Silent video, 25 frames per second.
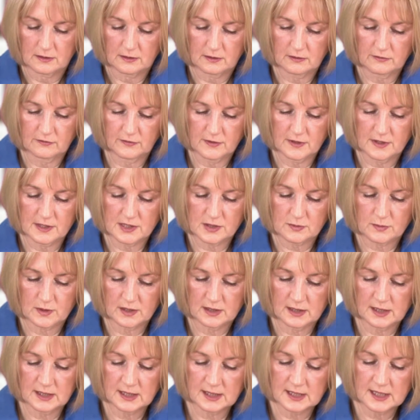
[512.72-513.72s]
the first
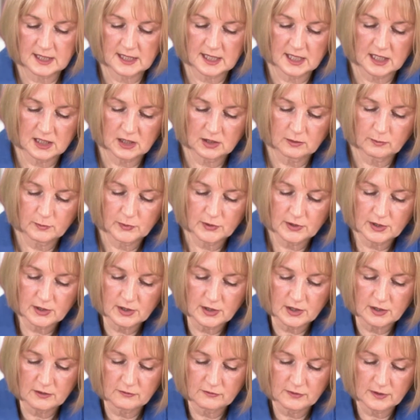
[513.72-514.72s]
one, and again you put
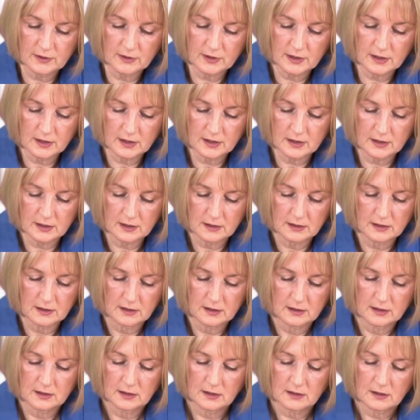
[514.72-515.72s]
it over
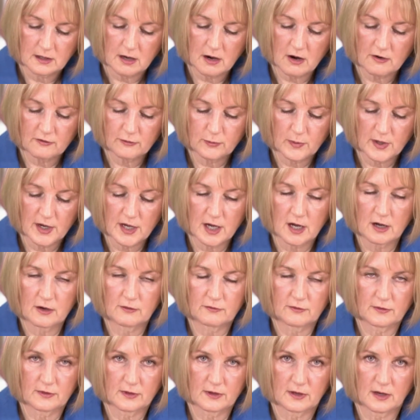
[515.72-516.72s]
halfway
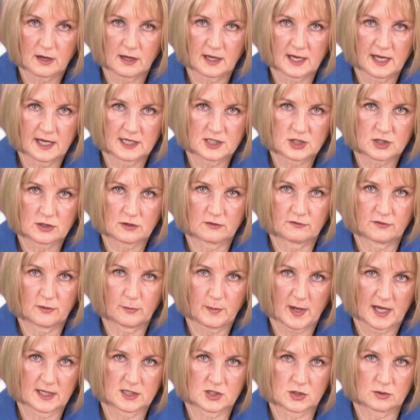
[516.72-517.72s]
over an edge of a
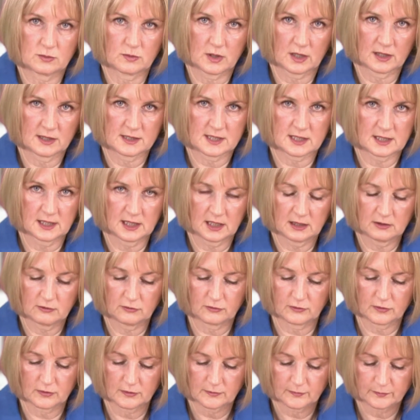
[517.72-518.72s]
petal
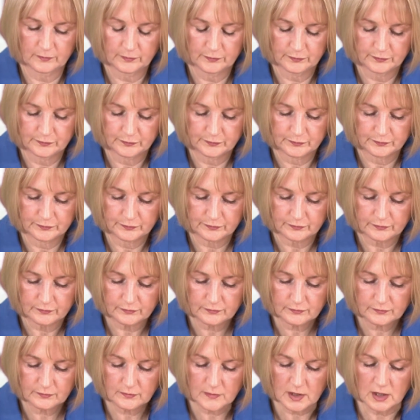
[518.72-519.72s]
underneath.
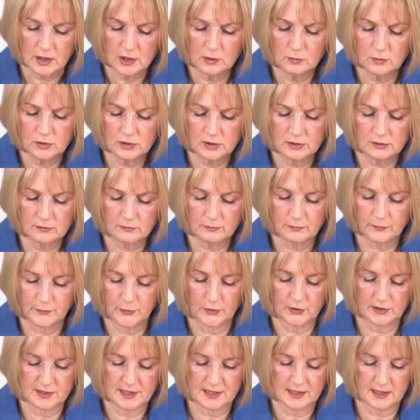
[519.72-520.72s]
You wouldn't
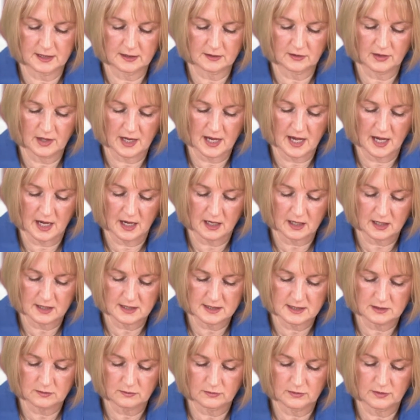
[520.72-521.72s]
put it there
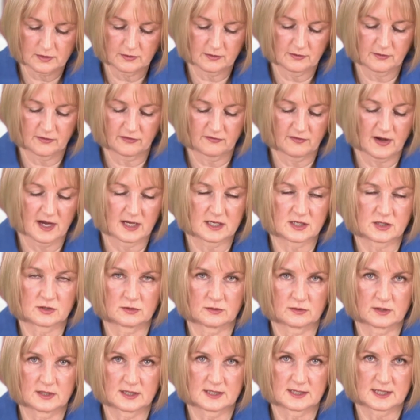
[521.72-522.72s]
because the effect's
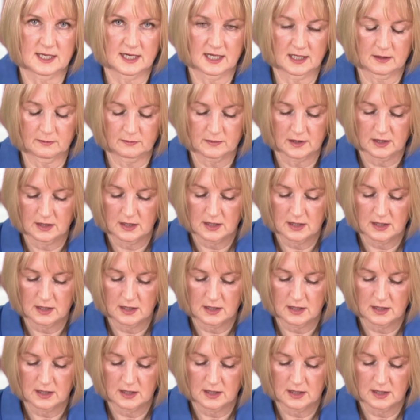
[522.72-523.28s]
not the same.